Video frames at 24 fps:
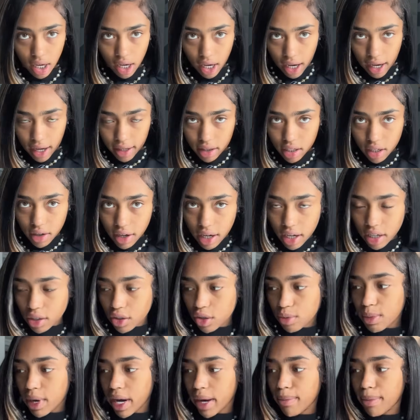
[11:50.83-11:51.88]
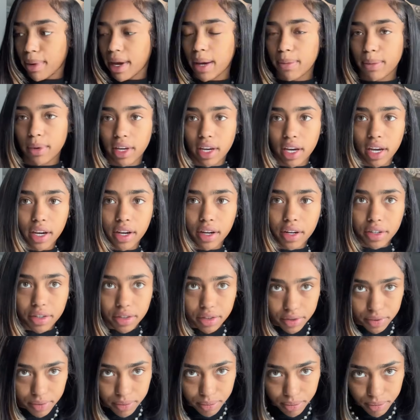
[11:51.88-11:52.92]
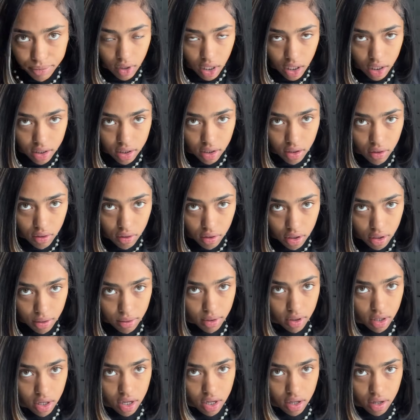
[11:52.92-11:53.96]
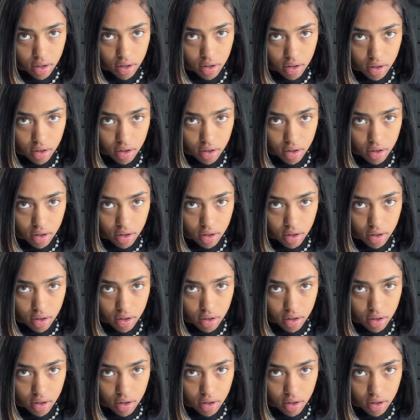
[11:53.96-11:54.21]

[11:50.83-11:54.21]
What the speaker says: After I do my baby hairs, it's gonna come together.